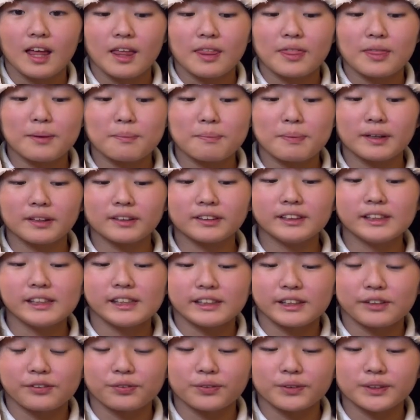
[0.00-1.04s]
The bigger the
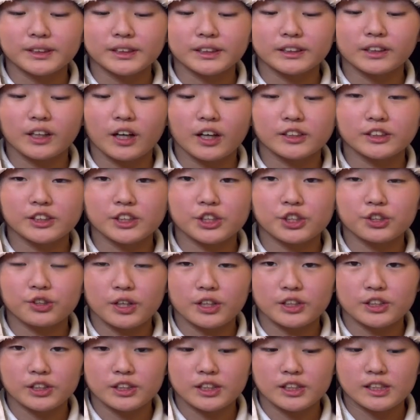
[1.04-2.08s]
difference in
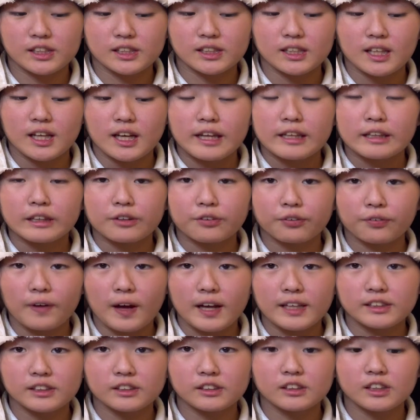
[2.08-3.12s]
concentration is, the
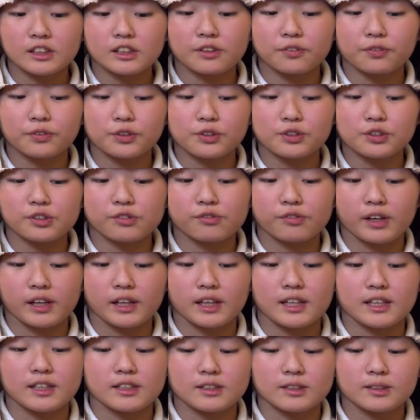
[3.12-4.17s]
faster the diffusion rate
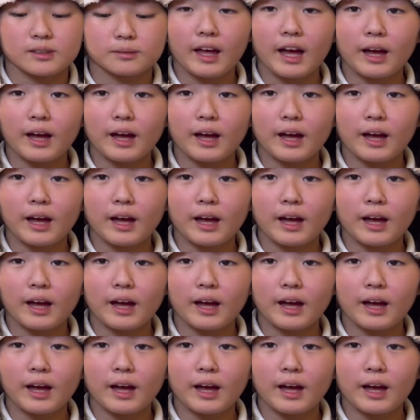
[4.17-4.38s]
is.